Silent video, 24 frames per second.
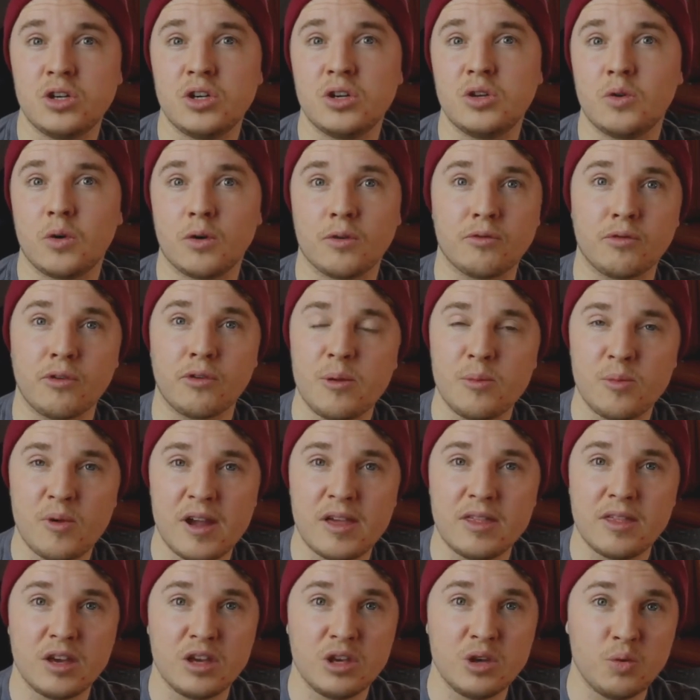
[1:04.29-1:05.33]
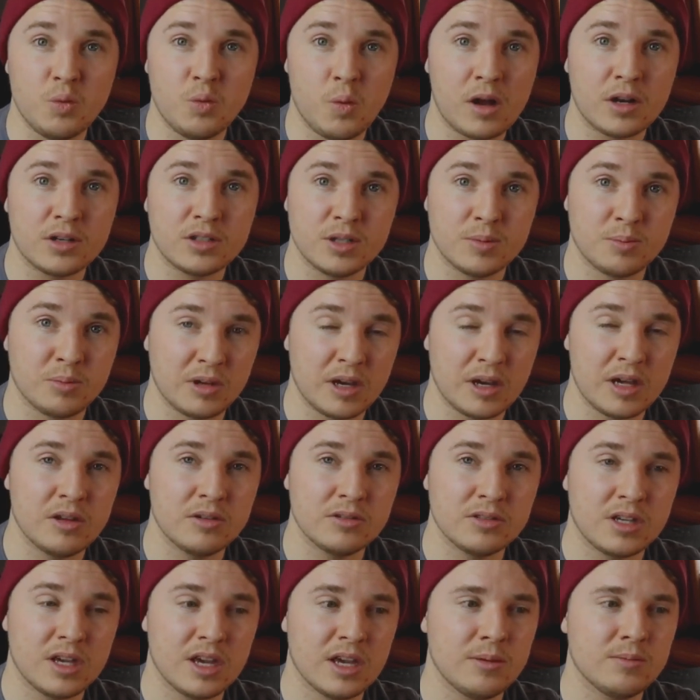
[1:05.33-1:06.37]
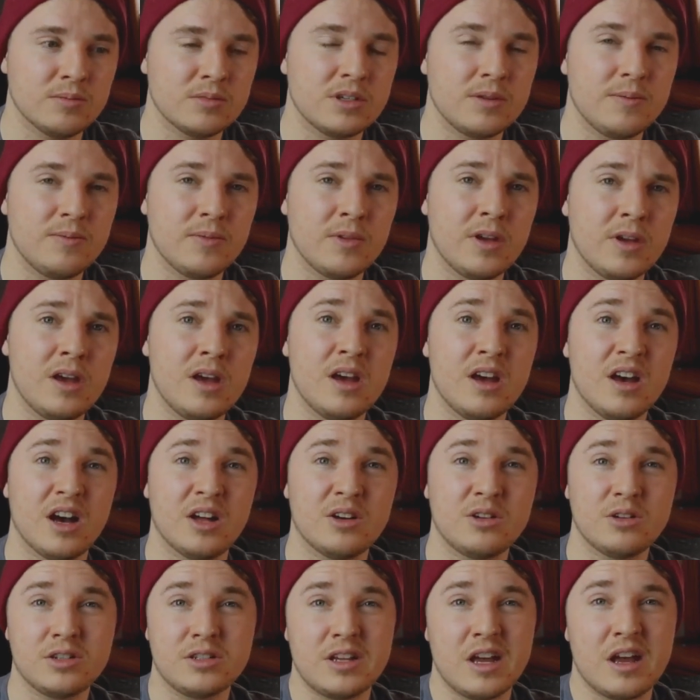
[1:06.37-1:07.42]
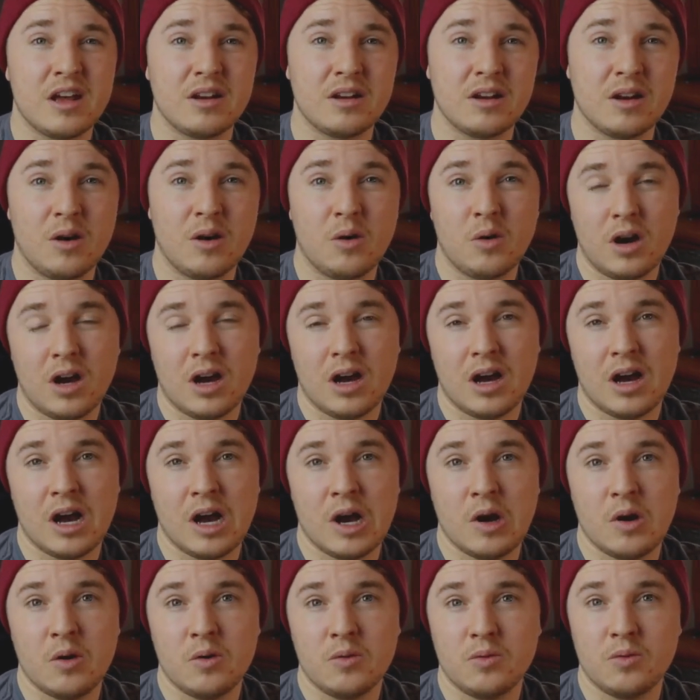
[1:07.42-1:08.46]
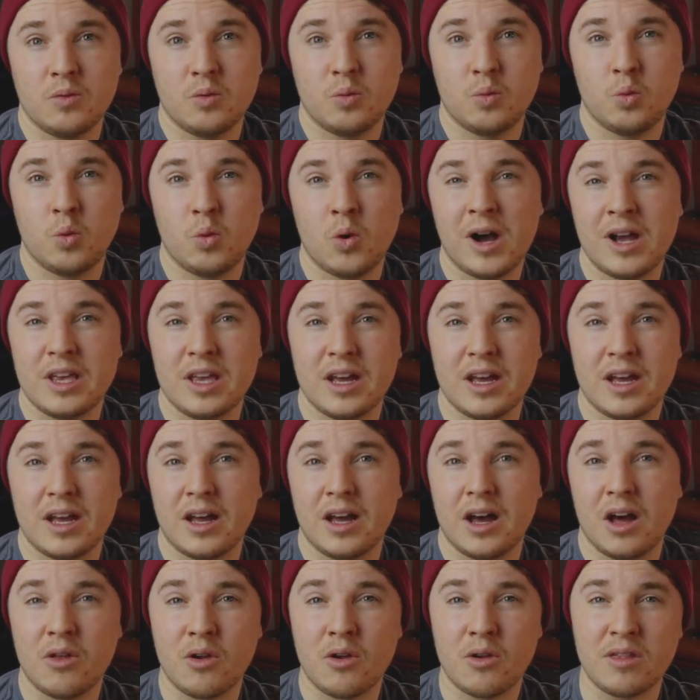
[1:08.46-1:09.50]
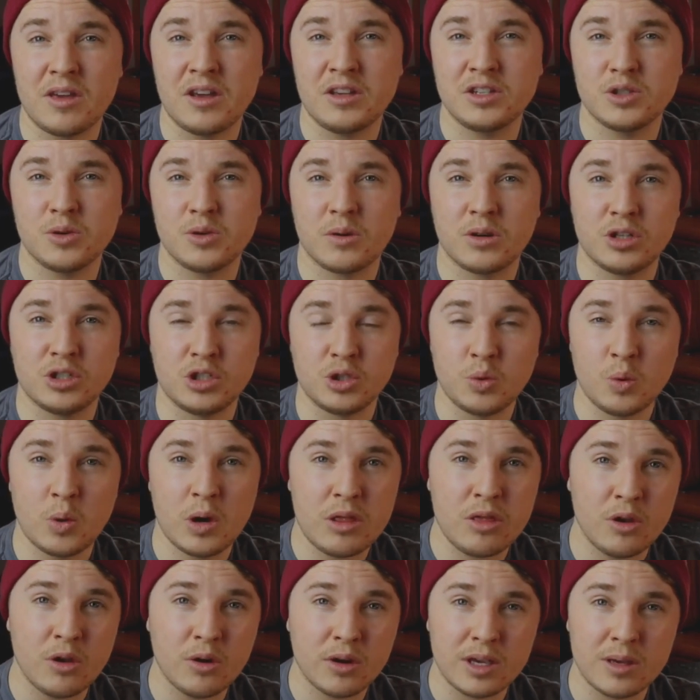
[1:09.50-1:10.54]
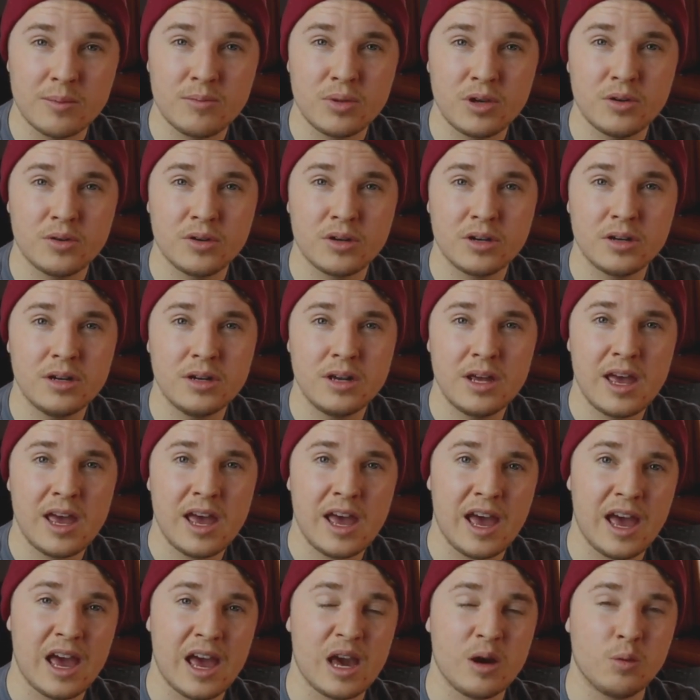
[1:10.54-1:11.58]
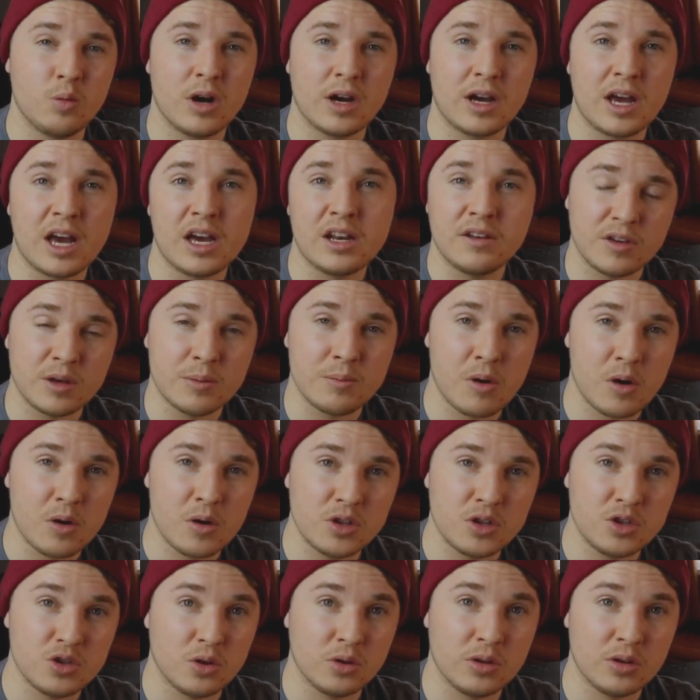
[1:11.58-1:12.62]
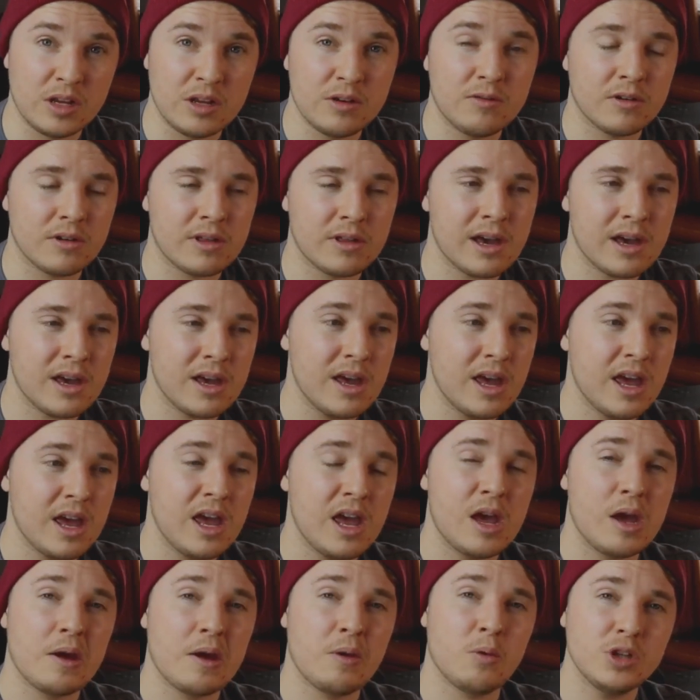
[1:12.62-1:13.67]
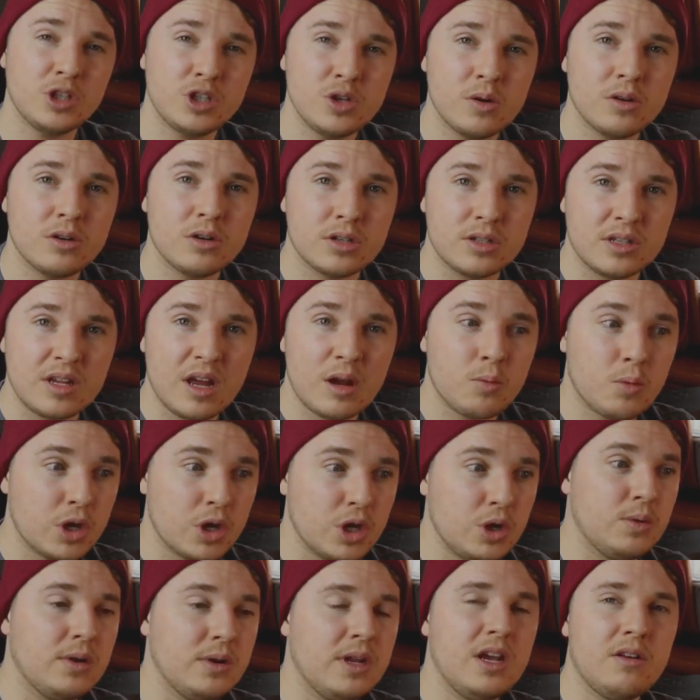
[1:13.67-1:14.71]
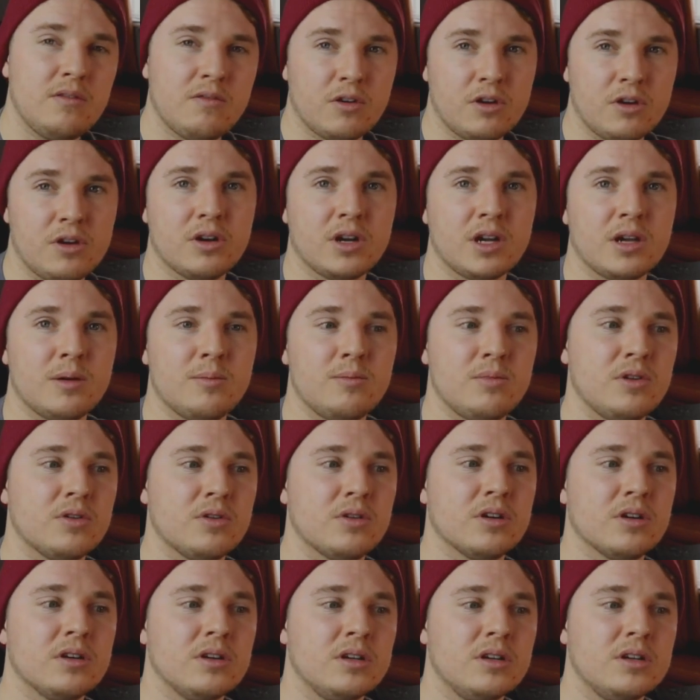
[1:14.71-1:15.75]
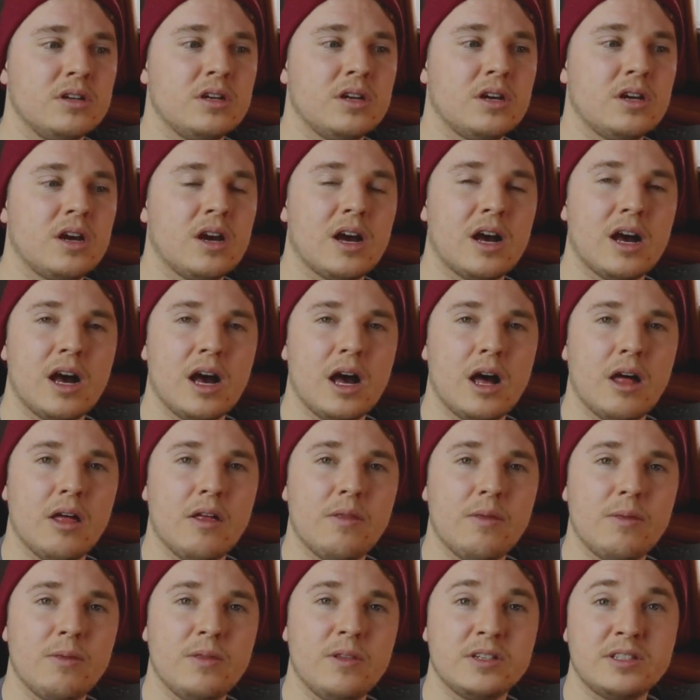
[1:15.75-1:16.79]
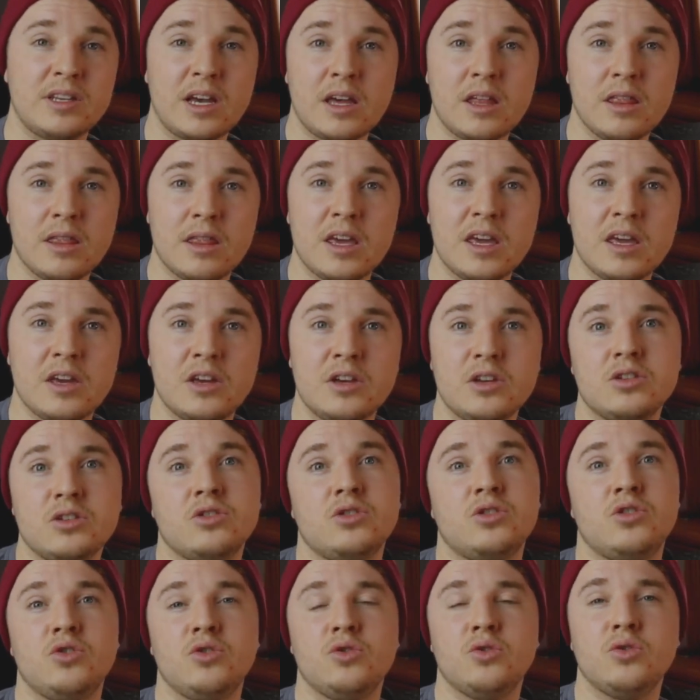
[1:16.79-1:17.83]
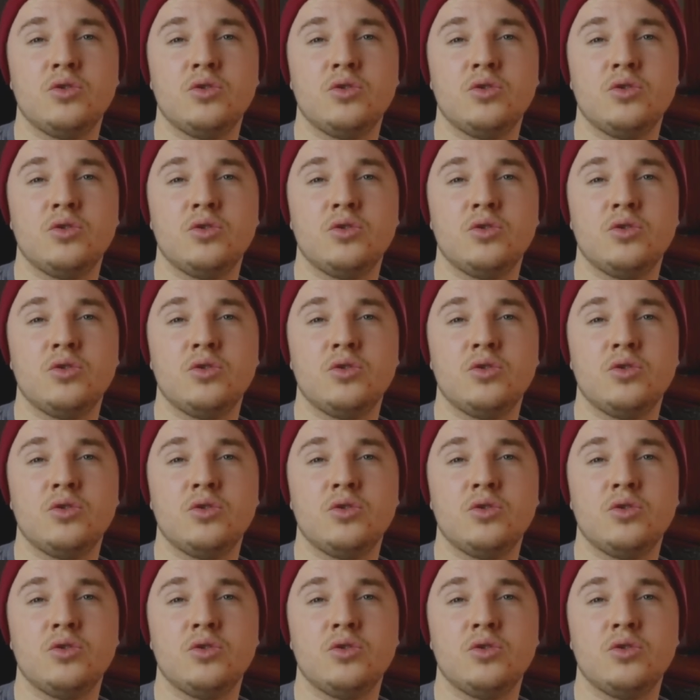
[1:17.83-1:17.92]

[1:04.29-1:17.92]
or frame rate that you want to play those games. Understand what other things you want to do with your computer and what kind of components you'll need for that. Once you understand what you need for your computer, the second thing is to